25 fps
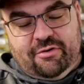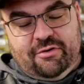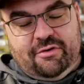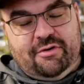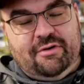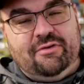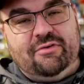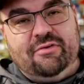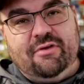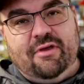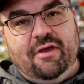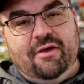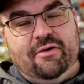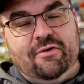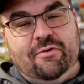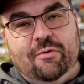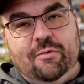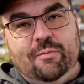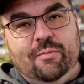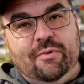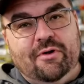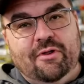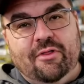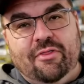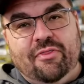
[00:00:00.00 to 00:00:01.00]
You can say
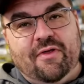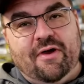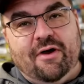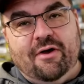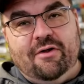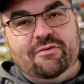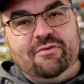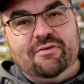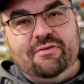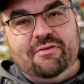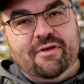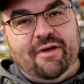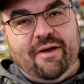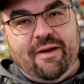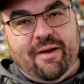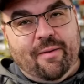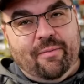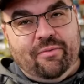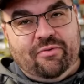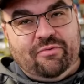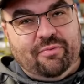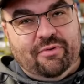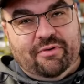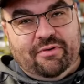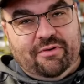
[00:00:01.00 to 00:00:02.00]
Okuma 1,000
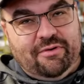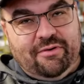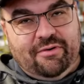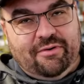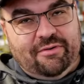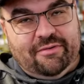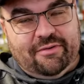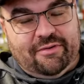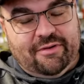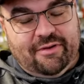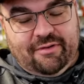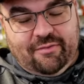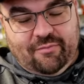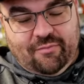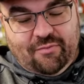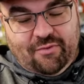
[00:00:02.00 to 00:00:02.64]
times, but you're only in